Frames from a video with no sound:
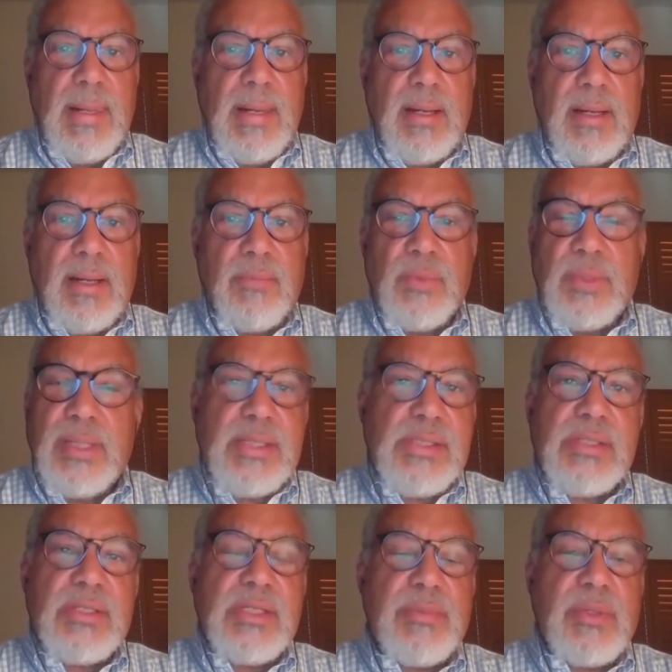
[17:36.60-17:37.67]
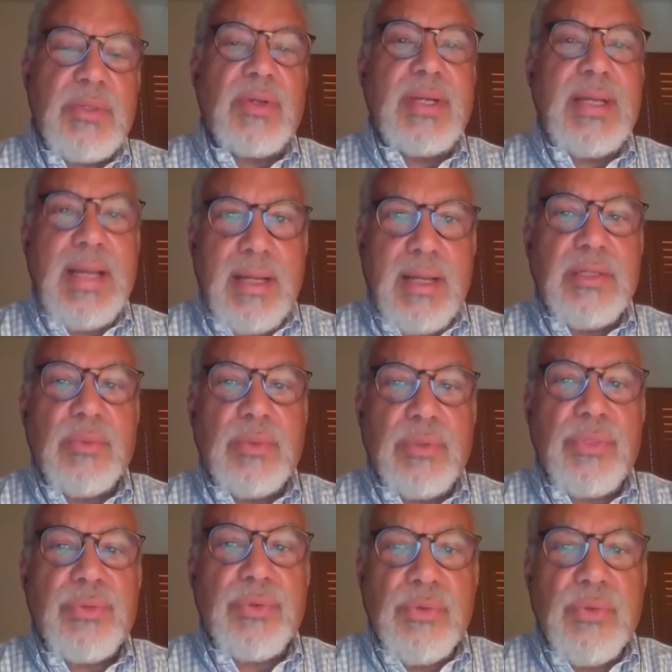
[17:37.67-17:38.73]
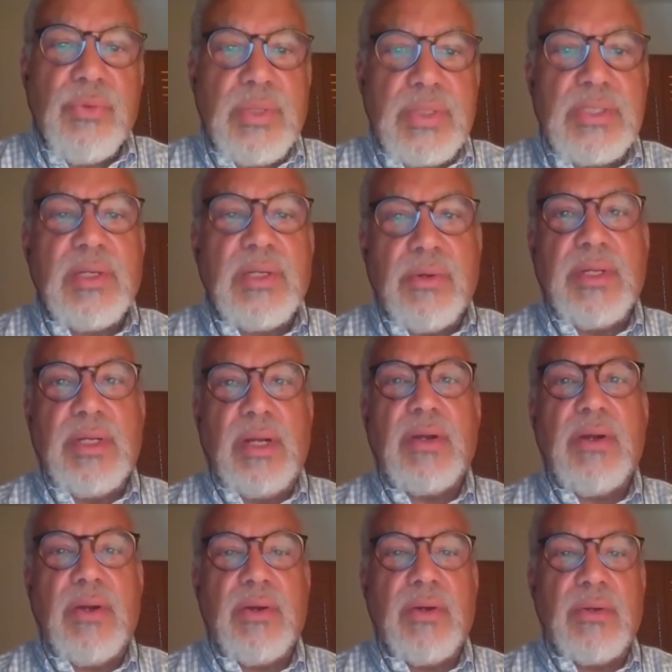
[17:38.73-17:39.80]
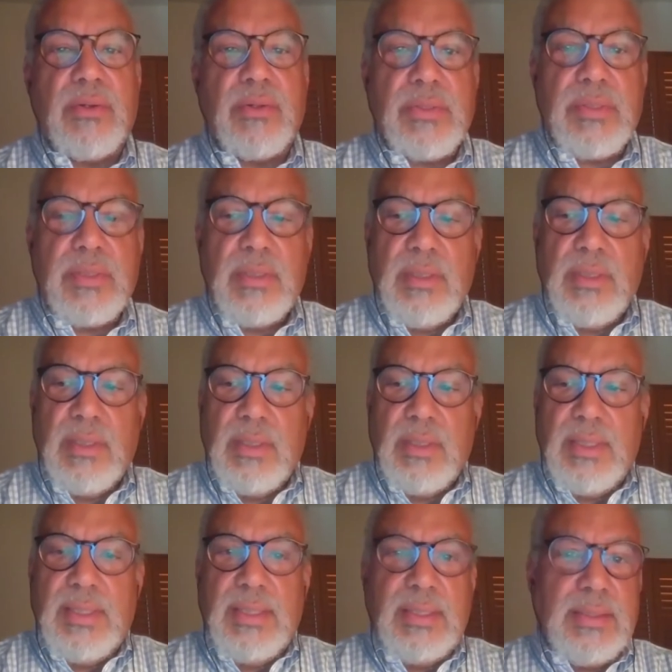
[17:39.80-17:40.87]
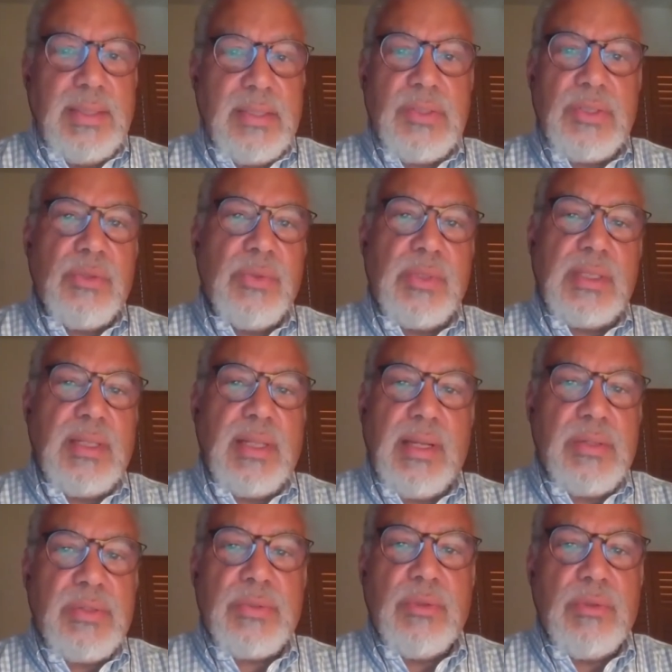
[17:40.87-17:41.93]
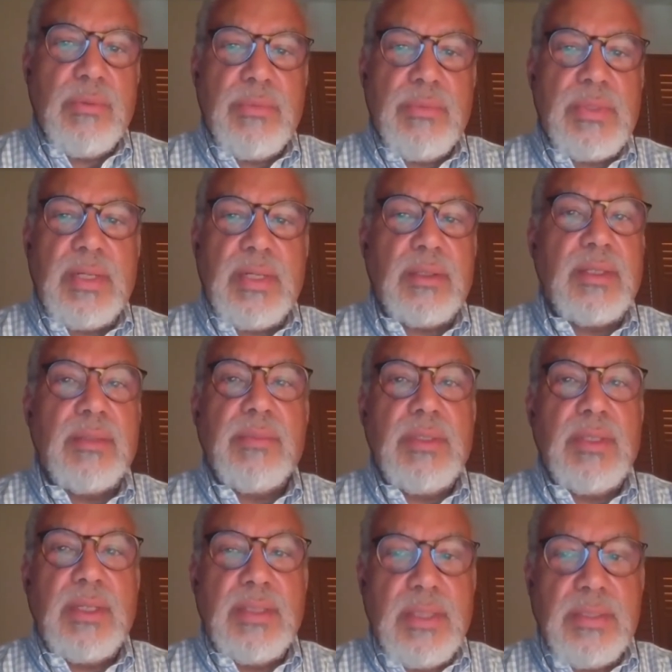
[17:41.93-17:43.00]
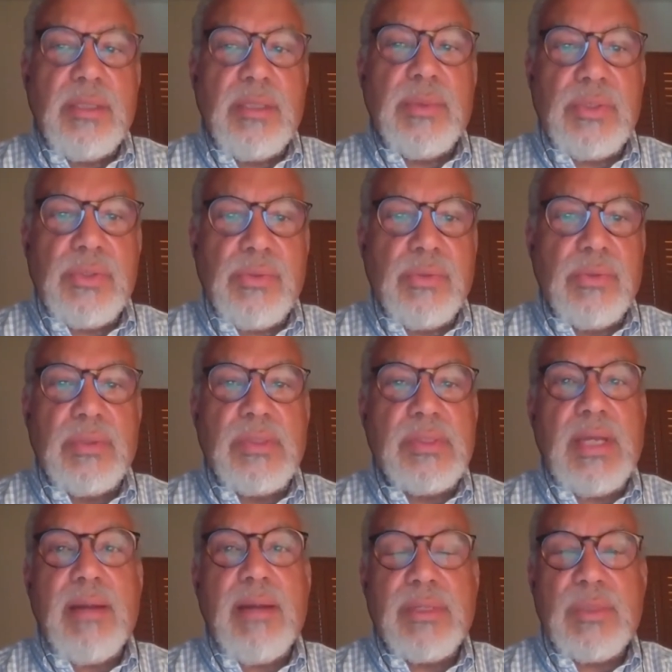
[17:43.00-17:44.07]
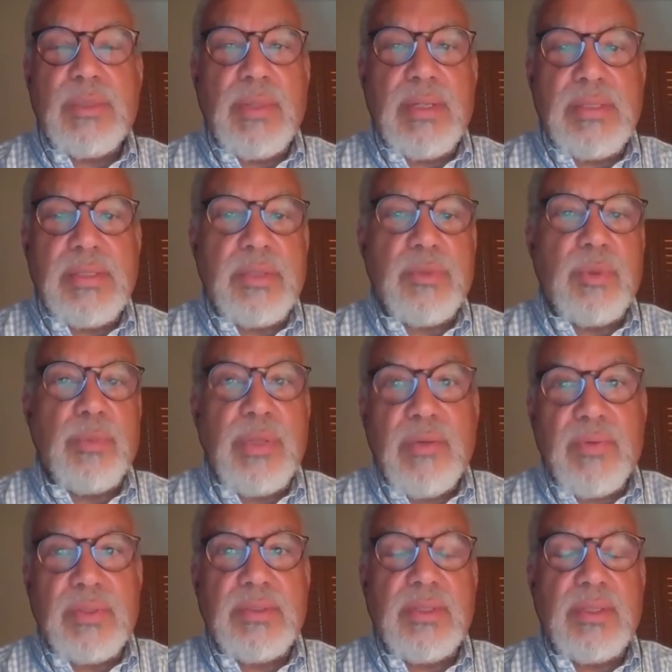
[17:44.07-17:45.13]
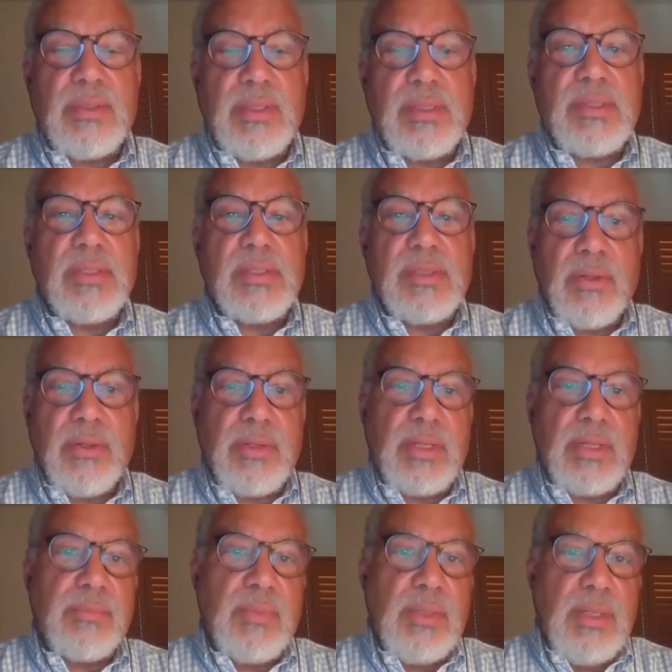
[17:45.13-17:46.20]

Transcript: Um, relationships are the conduit through which learning occurs, and that's true in classrooms, and it'll con- continue to be true in cyberspace as we pivot to distance learning.